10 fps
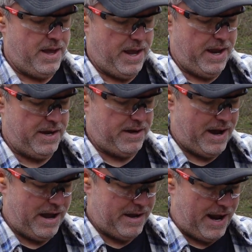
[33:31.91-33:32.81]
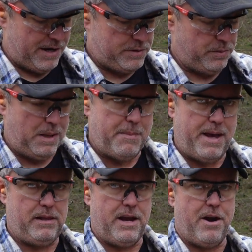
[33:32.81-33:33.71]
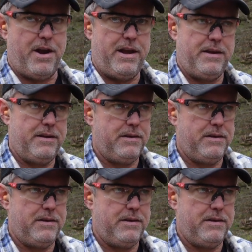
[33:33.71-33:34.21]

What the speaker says: and I actually met Larry